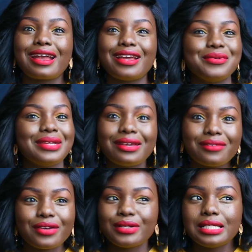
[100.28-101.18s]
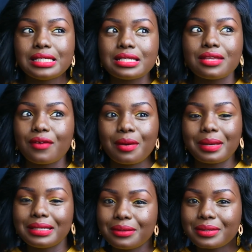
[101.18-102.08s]
can we ever really save our
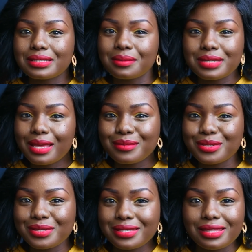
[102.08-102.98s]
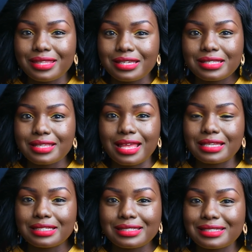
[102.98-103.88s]
money when sometimes you see things
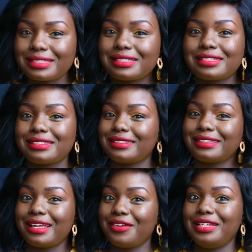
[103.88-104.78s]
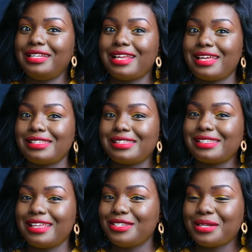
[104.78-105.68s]
and they're really nice
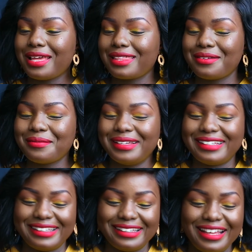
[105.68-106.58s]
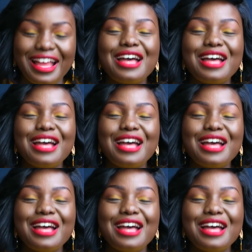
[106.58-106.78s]
and you like them